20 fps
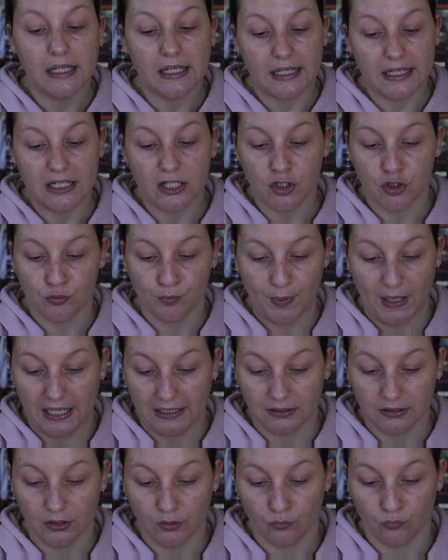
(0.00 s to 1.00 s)
Each
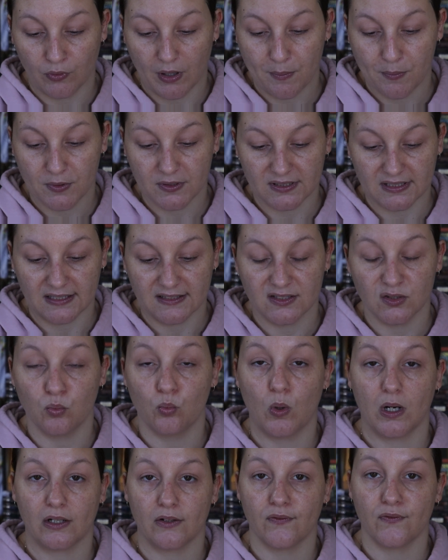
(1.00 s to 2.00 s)
palette represents
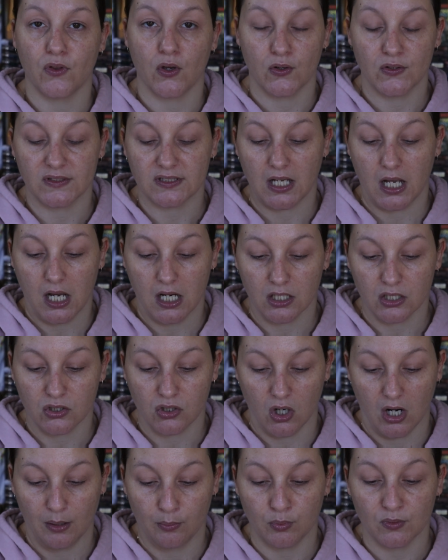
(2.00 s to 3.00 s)
one of those
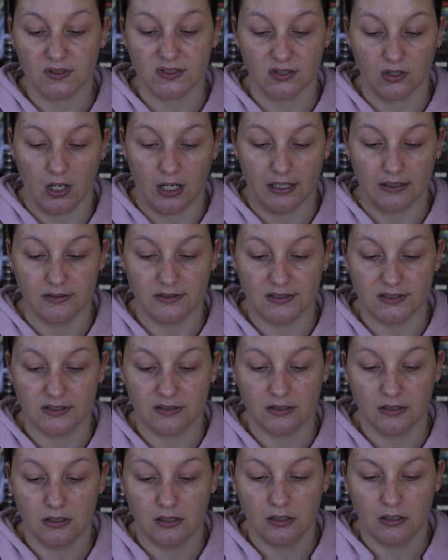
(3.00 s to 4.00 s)
archetypal sides.